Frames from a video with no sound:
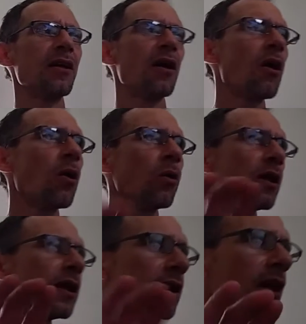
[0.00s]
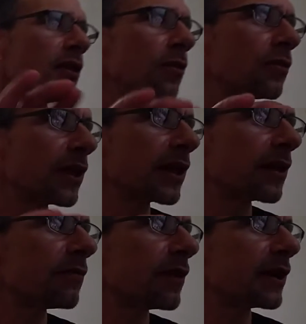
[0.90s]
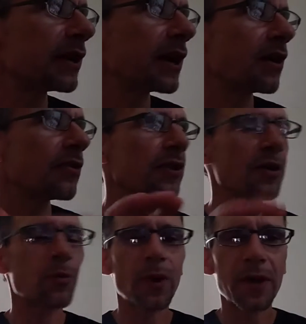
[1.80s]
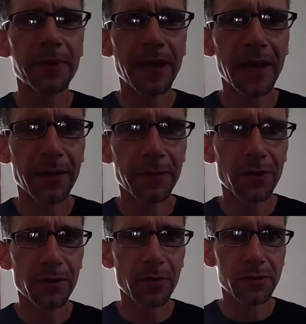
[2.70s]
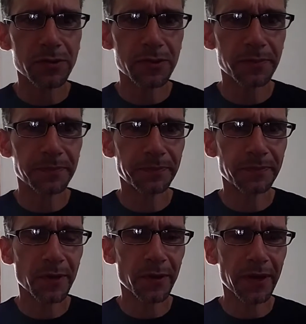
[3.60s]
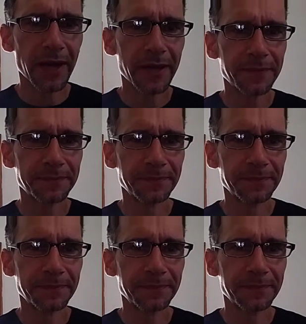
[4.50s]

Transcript: Oh, another thing I'm finding out, they're webcam girls. Okay,